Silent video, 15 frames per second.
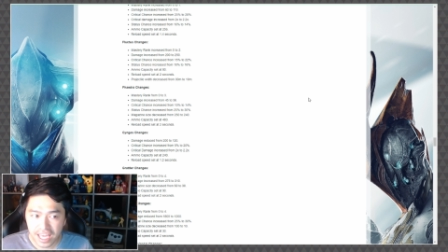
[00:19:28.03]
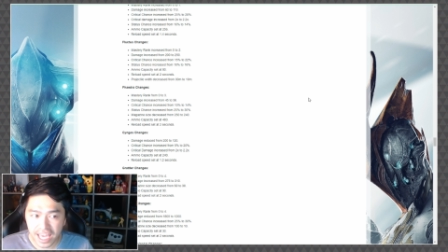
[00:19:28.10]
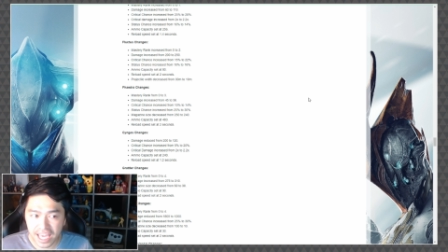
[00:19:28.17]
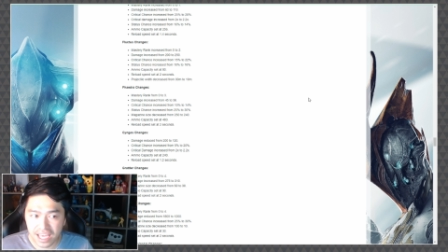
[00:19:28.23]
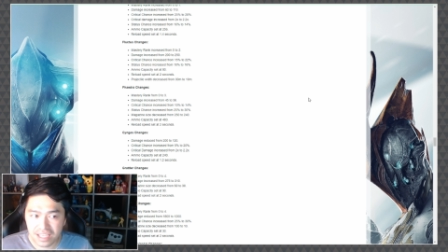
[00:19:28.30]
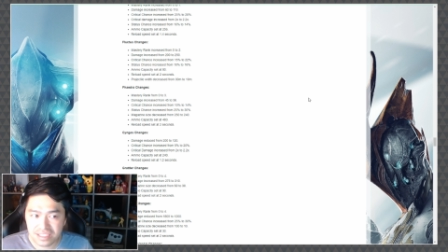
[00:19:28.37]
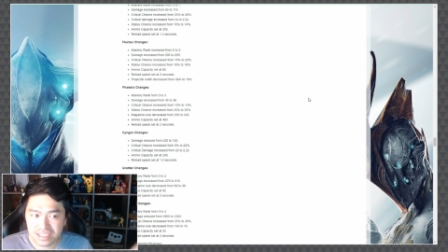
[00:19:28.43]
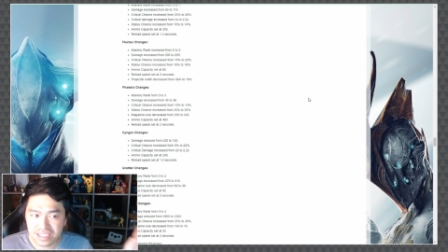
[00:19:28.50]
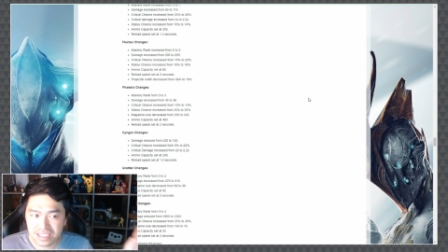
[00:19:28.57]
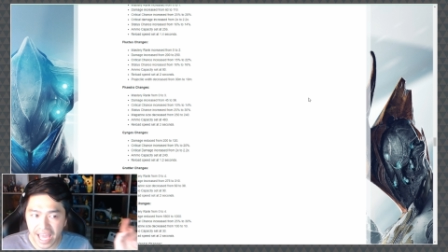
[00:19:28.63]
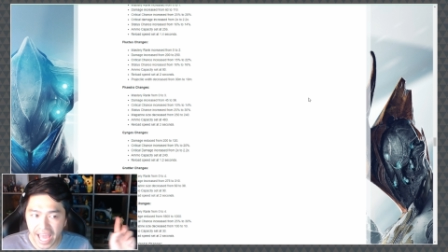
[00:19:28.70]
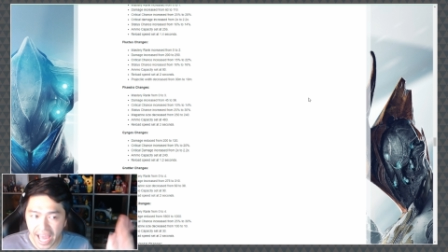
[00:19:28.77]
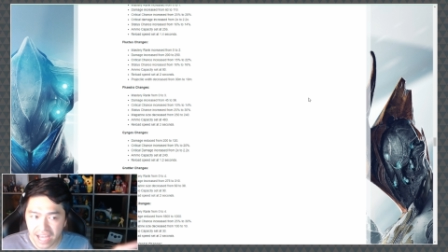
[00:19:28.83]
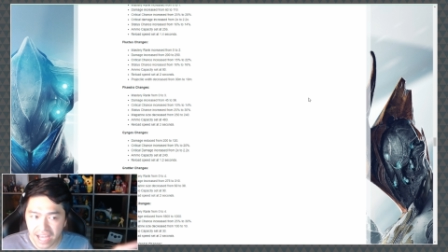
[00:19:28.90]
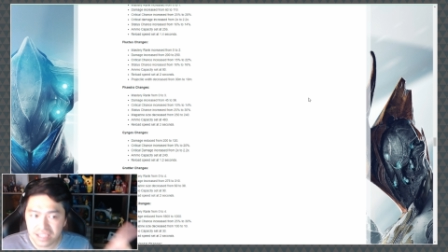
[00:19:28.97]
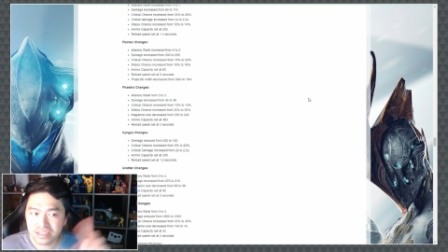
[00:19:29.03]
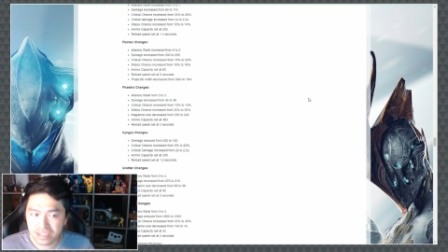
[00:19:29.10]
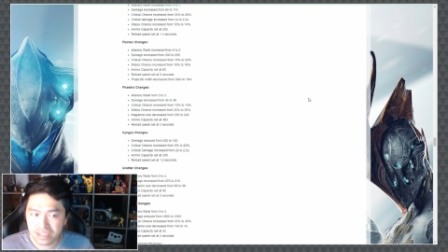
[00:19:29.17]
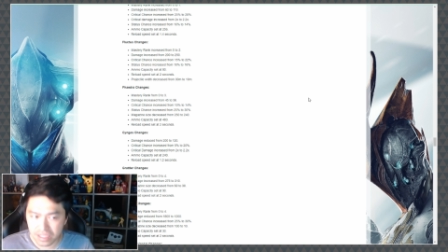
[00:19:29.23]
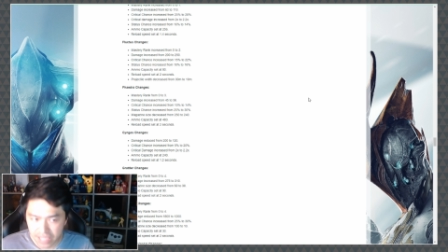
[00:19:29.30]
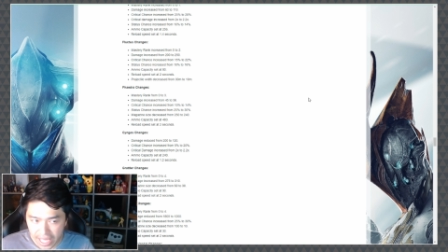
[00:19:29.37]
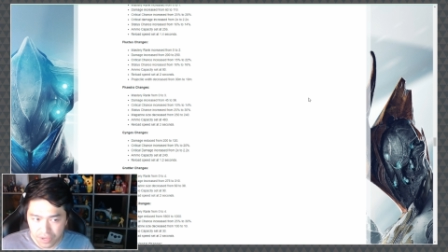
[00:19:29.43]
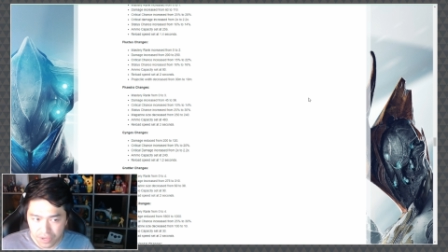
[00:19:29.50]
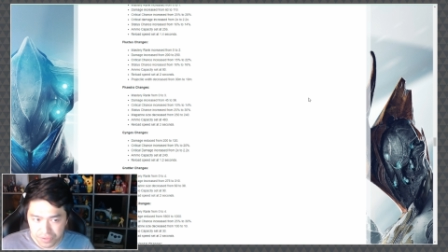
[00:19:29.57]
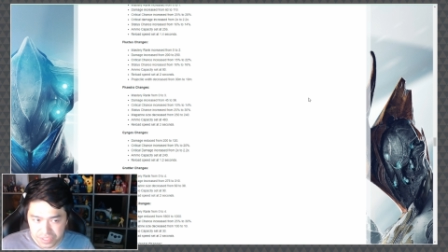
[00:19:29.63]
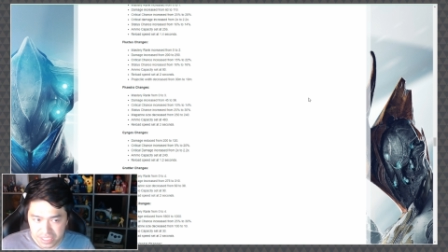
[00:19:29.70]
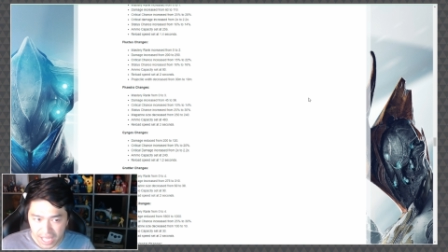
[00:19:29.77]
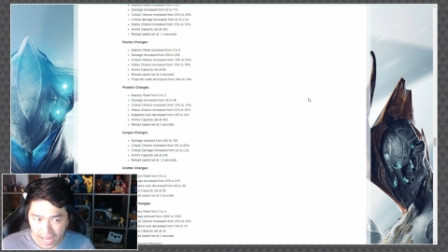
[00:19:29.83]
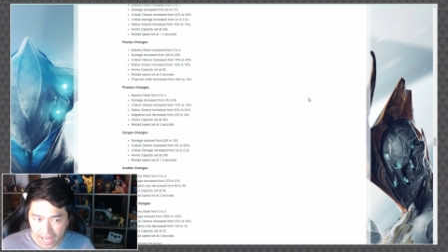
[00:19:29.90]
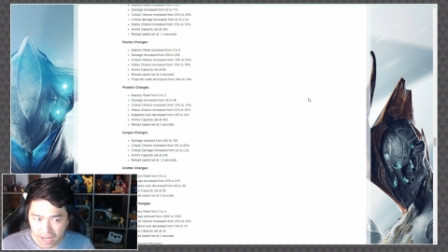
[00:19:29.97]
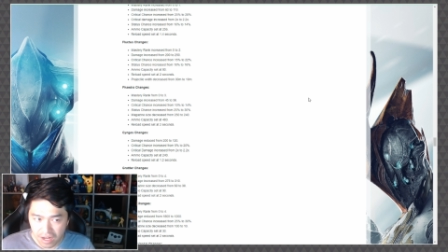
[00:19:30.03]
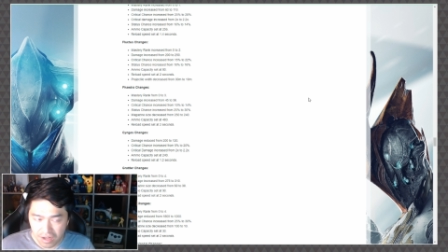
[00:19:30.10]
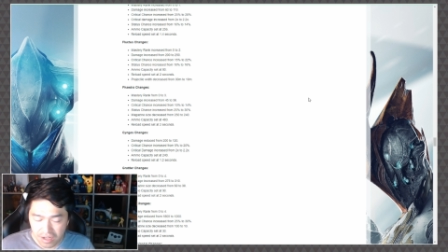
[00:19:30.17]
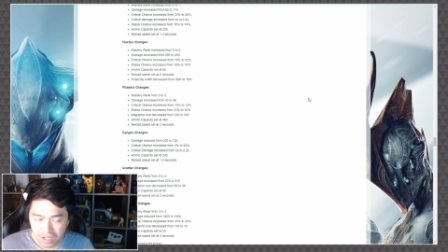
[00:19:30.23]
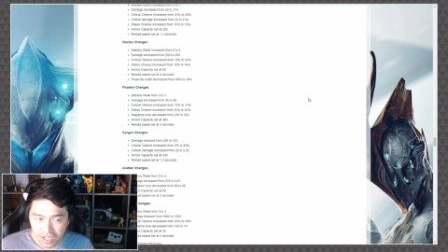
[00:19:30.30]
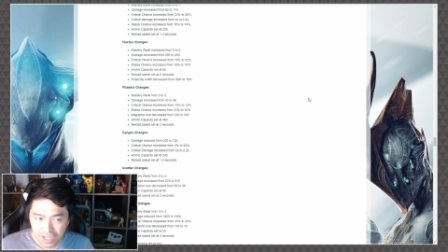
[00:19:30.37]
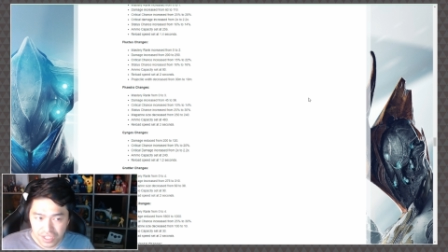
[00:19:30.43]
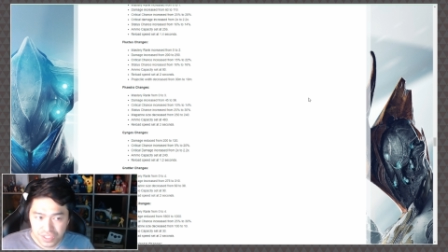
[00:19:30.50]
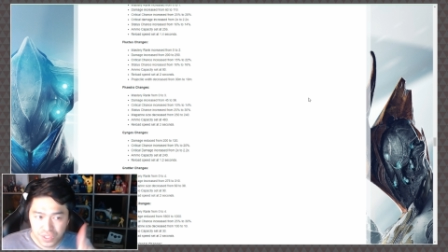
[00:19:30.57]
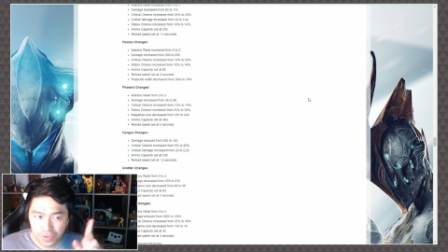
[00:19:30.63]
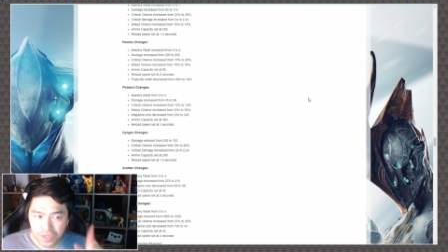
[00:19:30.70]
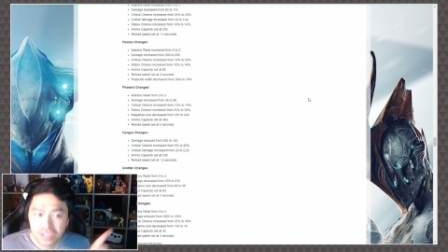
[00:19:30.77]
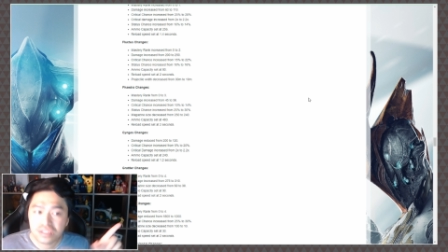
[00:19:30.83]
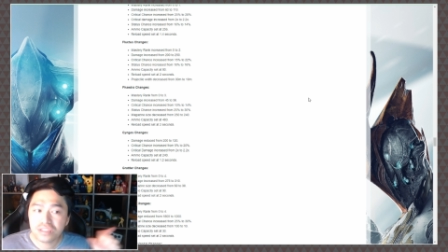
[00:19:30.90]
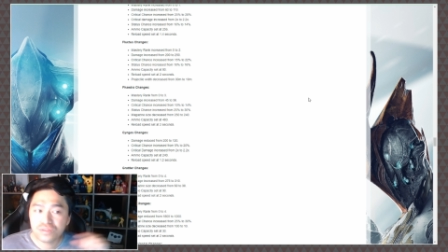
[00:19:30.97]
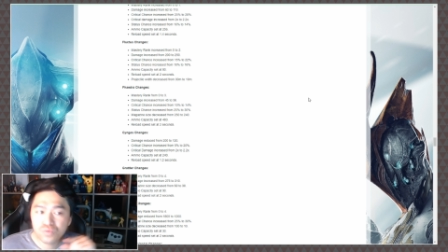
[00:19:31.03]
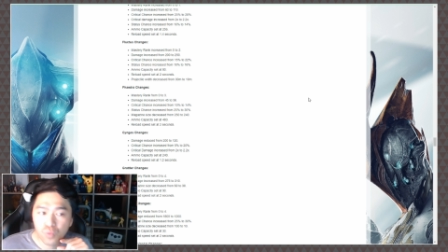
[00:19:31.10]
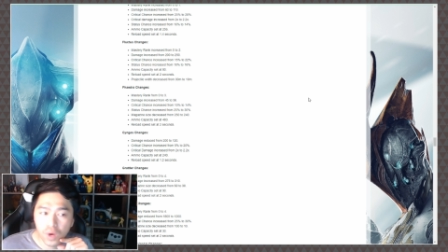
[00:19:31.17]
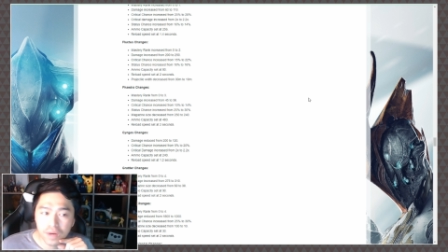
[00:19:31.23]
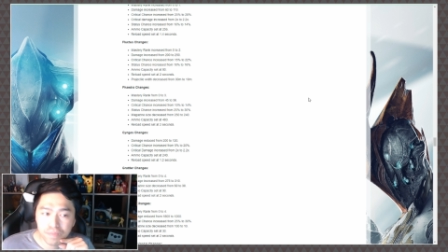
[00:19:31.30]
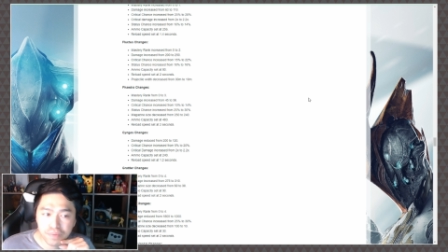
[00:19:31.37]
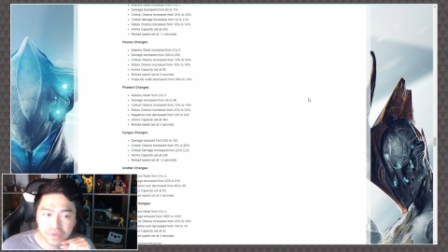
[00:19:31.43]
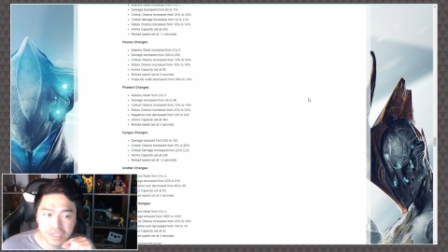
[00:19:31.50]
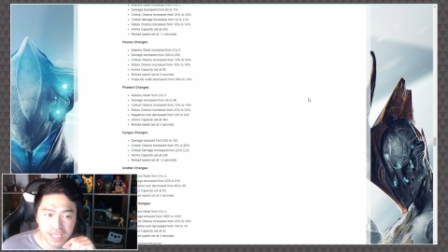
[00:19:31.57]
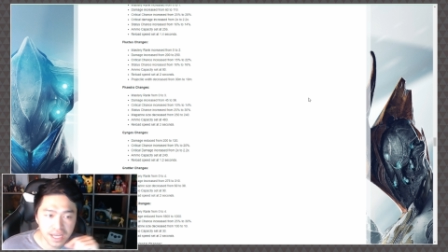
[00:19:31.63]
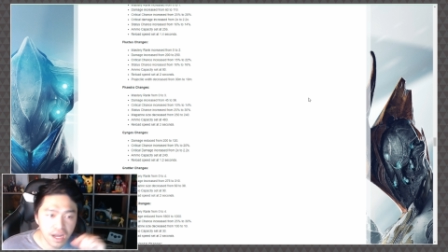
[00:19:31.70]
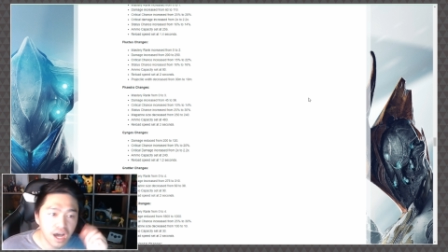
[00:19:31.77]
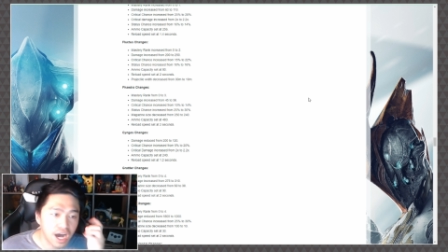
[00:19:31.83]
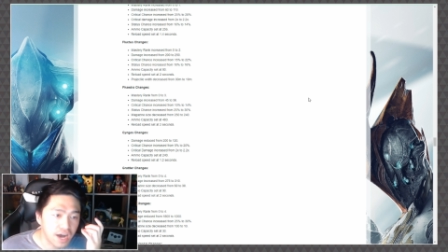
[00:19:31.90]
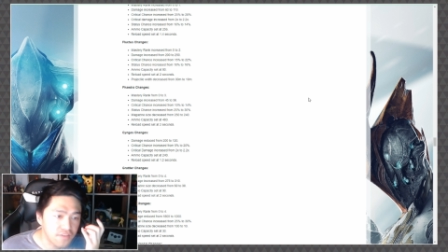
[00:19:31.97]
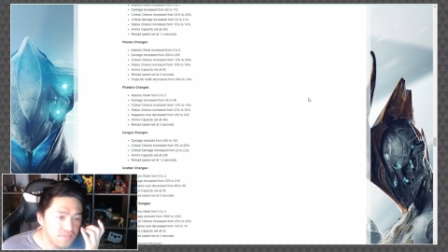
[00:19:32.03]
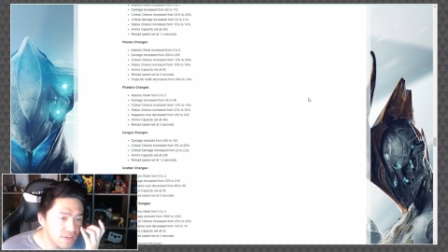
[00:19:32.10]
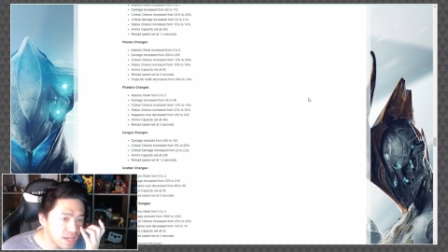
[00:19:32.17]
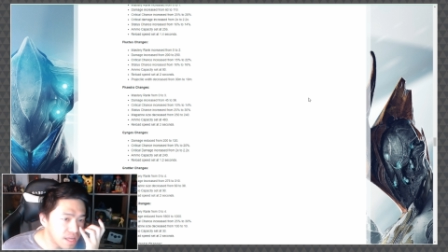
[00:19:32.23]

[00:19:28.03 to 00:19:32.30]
is axe stiletto style. So this is 1% off.